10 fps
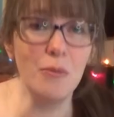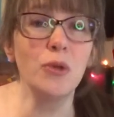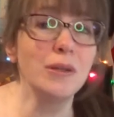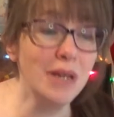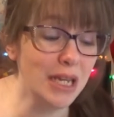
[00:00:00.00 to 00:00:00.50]

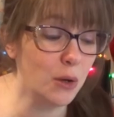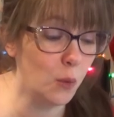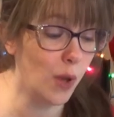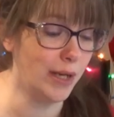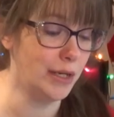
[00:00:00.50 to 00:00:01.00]
only making
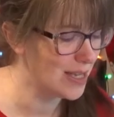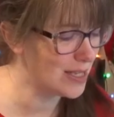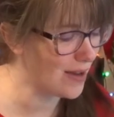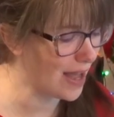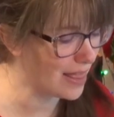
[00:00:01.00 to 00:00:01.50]
one,
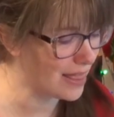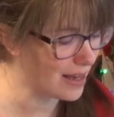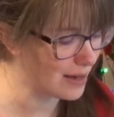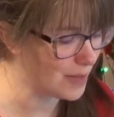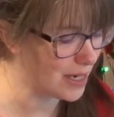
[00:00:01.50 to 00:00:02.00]
so I
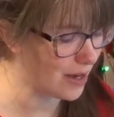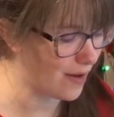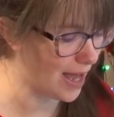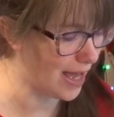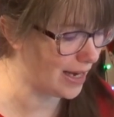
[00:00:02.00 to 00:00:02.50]
think I'm gonna go
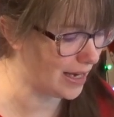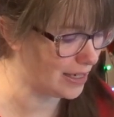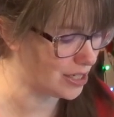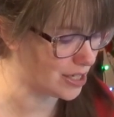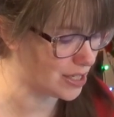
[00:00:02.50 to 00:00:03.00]
ahead
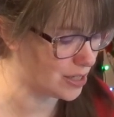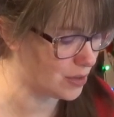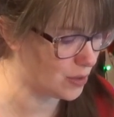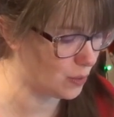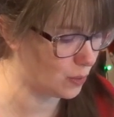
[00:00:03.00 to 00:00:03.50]
and just
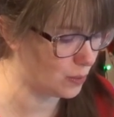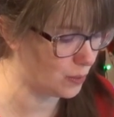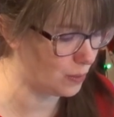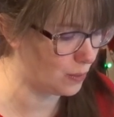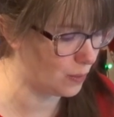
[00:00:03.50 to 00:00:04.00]

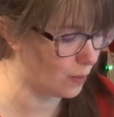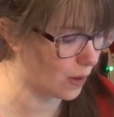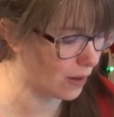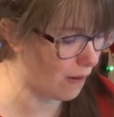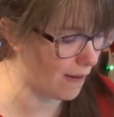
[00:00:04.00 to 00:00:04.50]

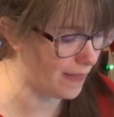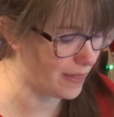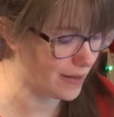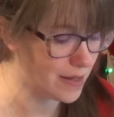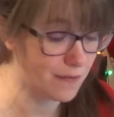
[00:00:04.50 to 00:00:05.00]
work on
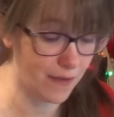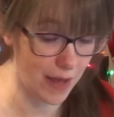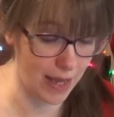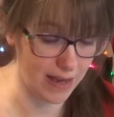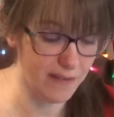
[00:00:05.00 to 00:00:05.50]
these
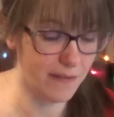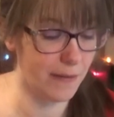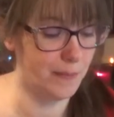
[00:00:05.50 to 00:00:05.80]
five,